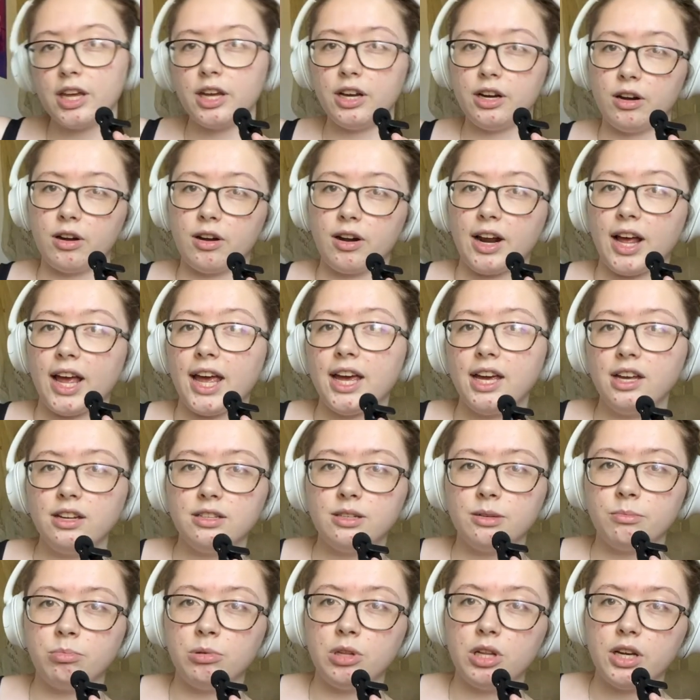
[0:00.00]
here, and I hate
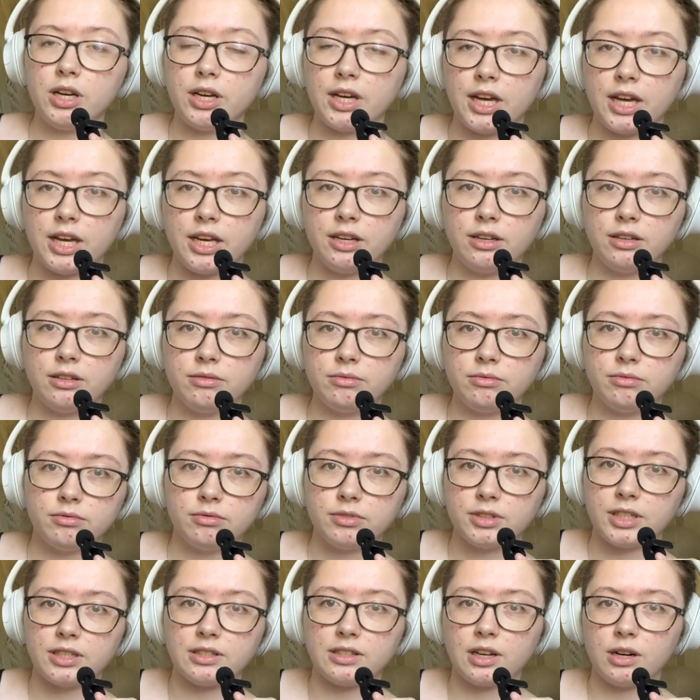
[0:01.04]
to plug it
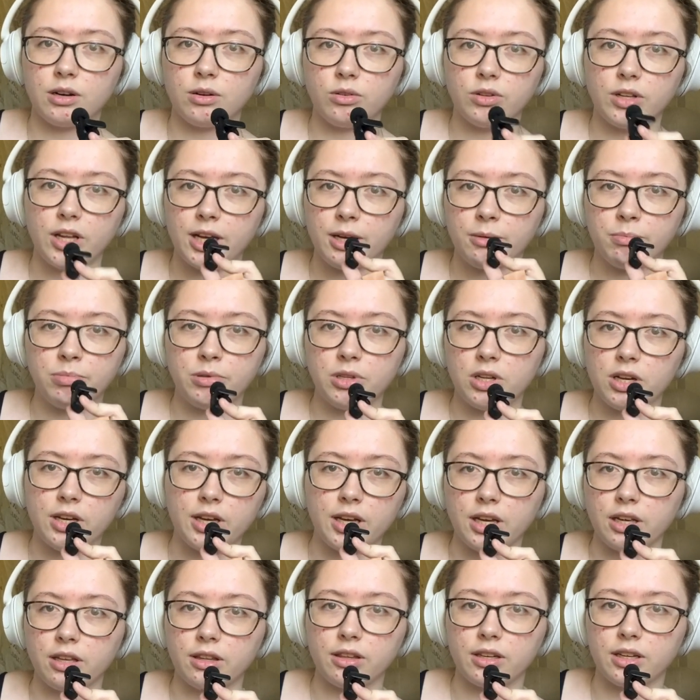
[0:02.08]
because I don't like
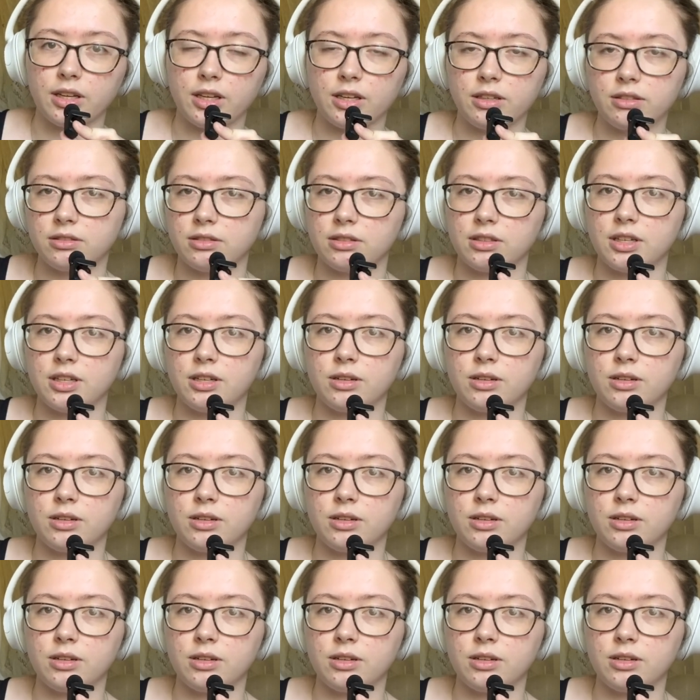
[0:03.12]
plugging things, and